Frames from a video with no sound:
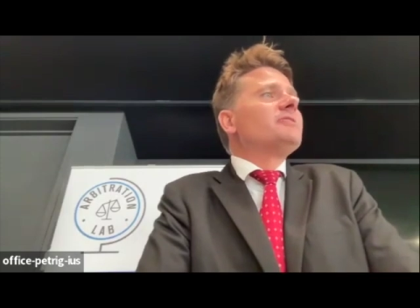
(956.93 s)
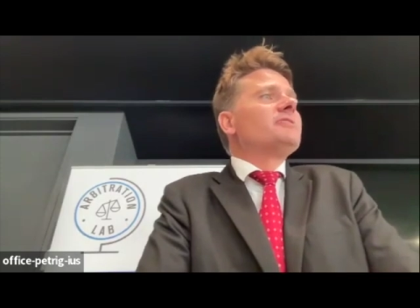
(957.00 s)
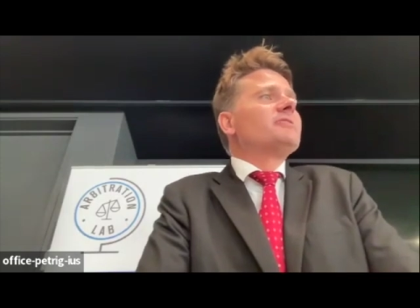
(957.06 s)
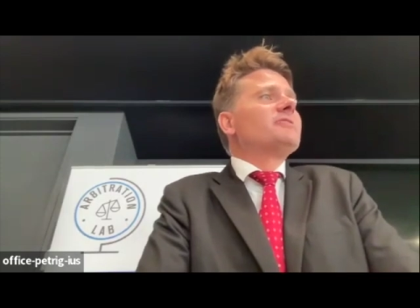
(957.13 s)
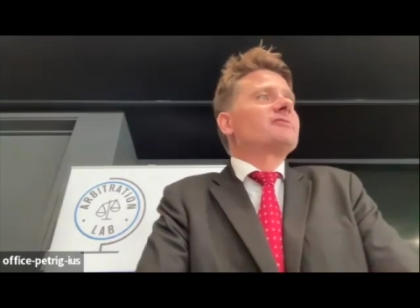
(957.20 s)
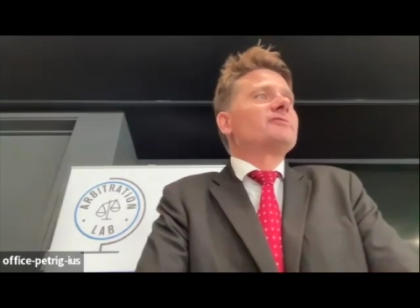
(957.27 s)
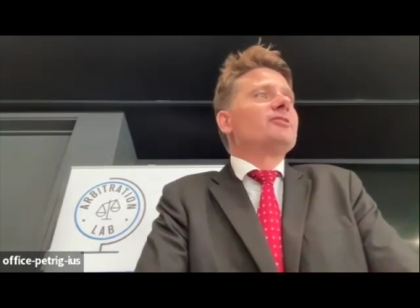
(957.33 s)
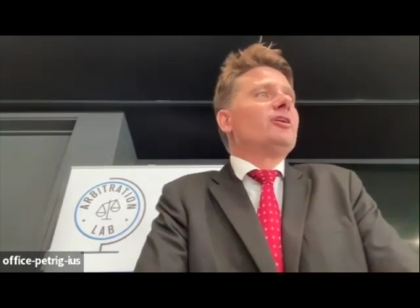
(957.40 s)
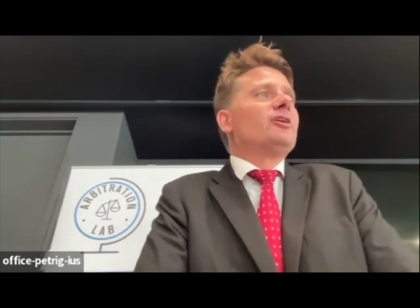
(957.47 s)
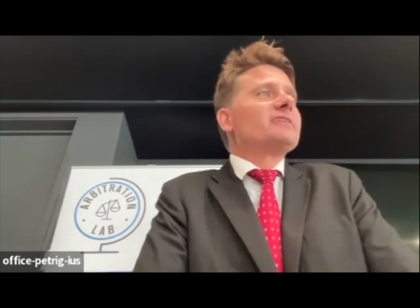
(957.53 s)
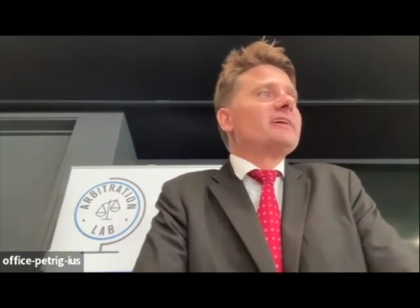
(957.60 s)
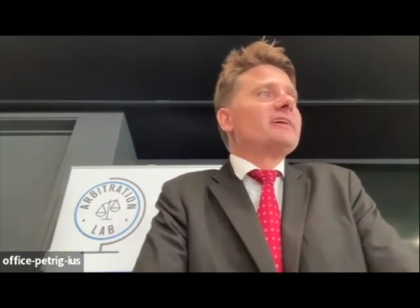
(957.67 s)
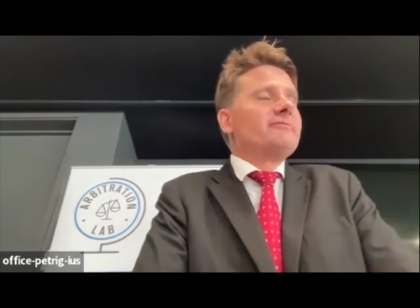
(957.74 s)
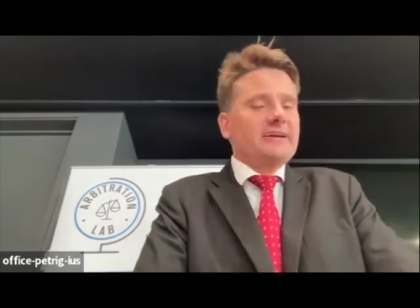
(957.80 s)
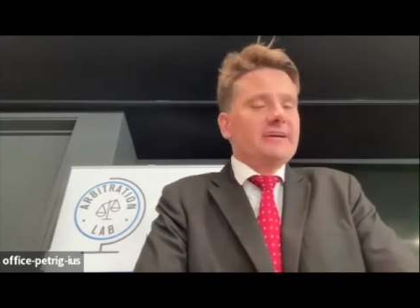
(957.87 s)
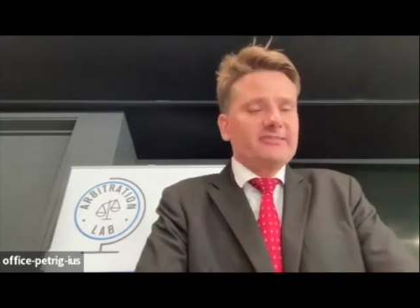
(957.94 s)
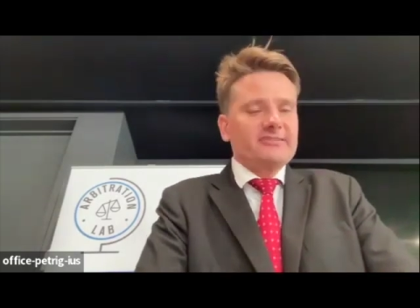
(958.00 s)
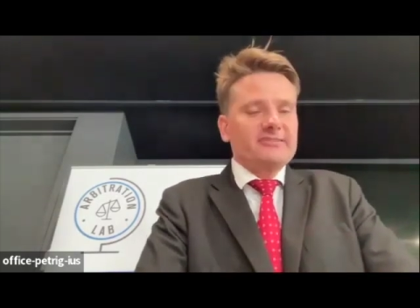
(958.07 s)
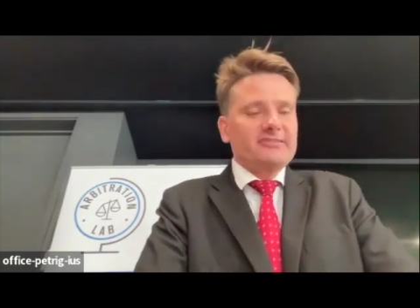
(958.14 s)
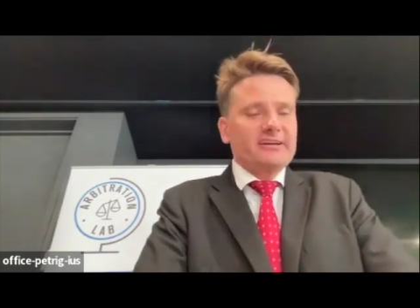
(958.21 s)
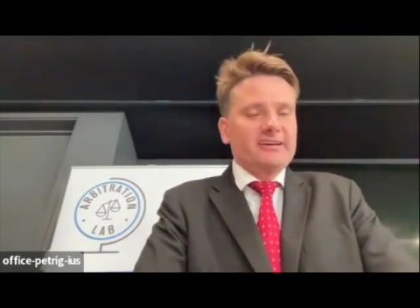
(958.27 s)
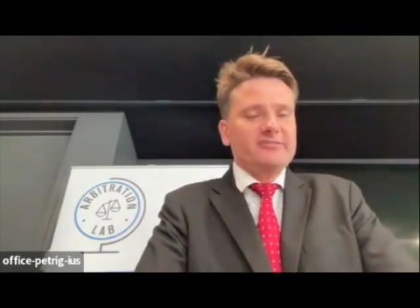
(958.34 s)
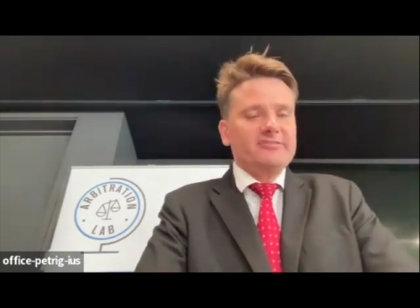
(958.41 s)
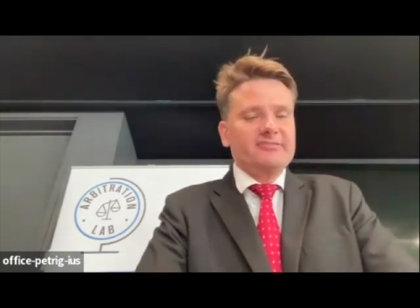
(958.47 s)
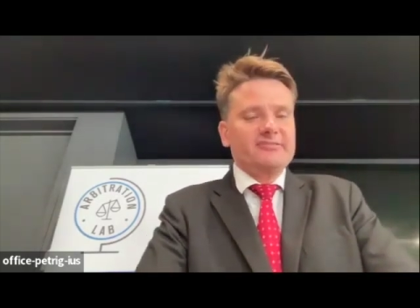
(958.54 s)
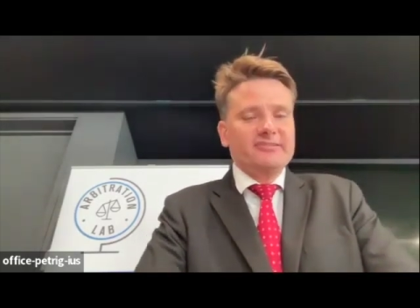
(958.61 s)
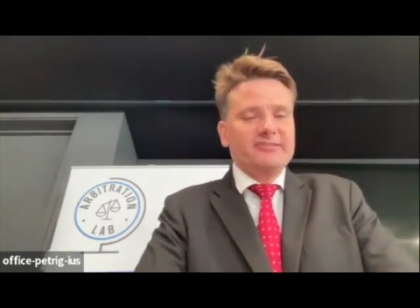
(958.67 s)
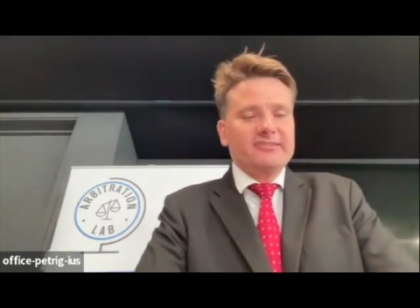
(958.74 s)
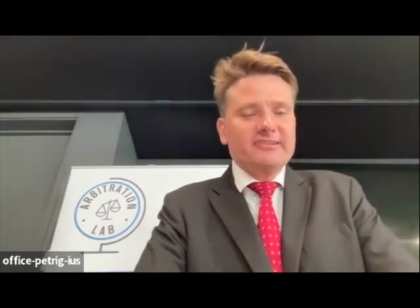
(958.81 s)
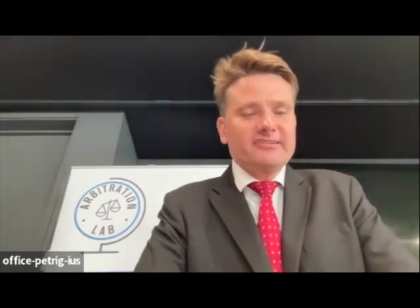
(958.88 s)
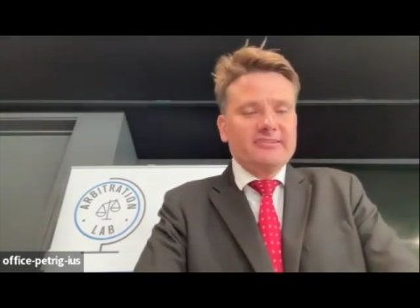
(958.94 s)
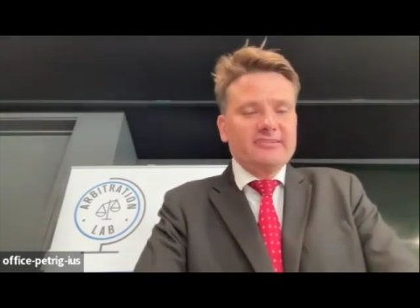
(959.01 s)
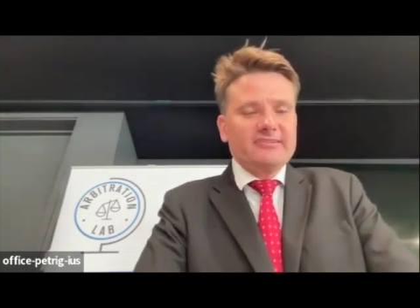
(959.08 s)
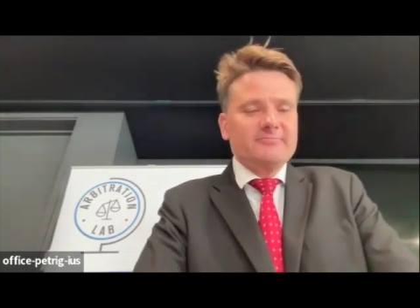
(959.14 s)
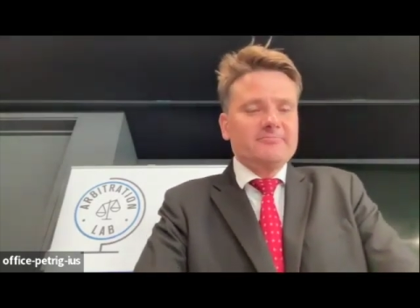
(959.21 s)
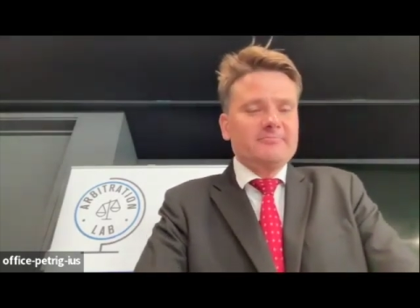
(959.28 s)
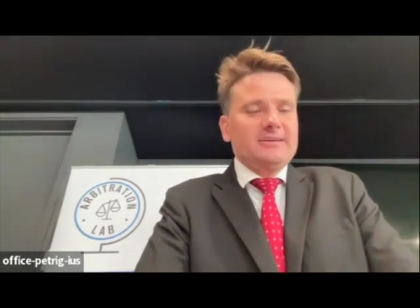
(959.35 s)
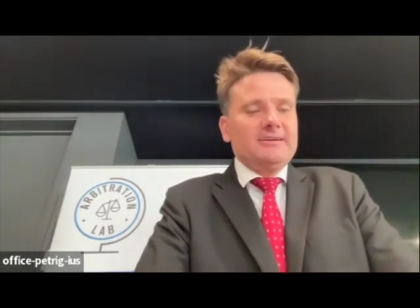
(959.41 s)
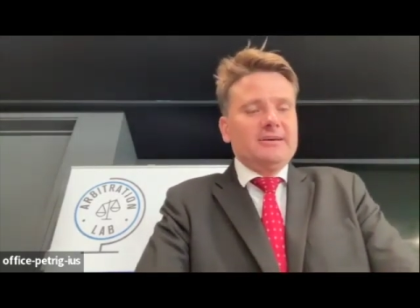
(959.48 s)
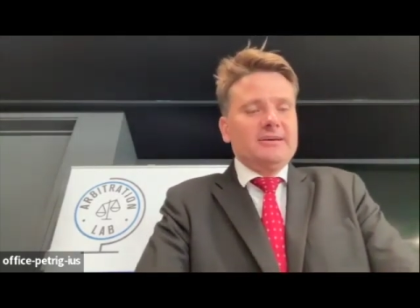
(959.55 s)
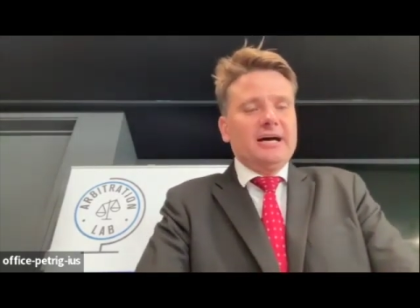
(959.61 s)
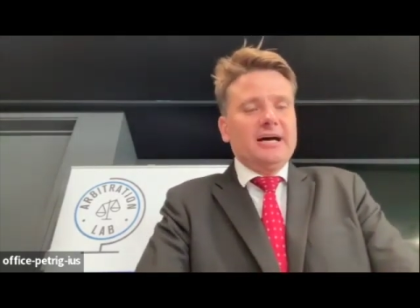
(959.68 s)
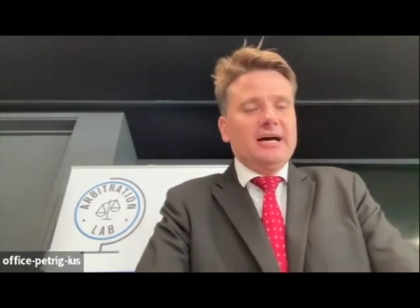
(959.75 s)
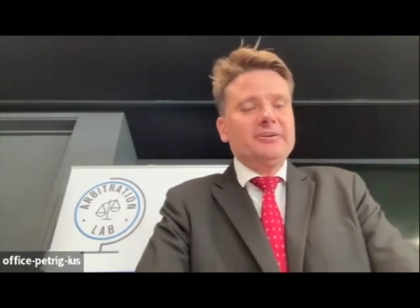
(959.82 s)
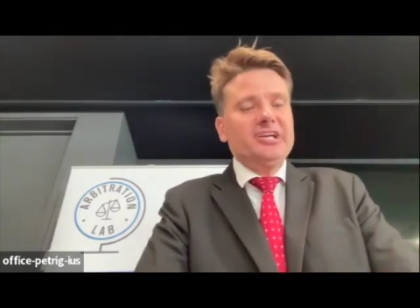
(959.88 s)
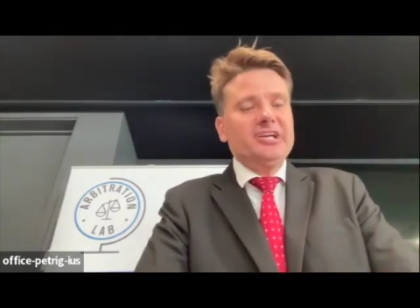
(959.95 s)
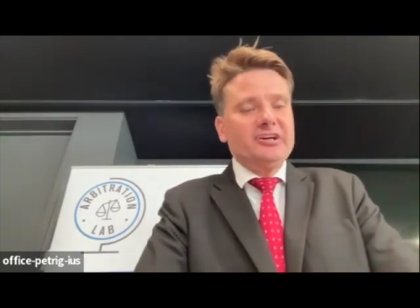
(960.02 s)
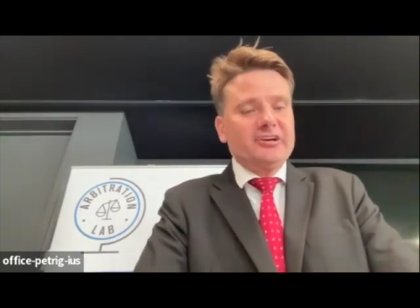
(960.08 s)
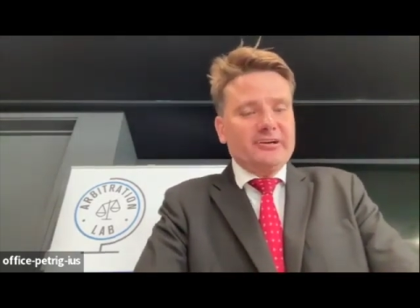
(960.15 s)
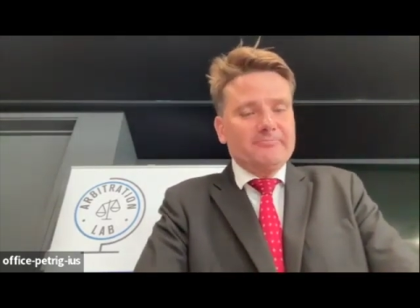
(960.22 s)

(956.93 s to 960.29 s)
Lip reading: should not have exercised jurisdiction here.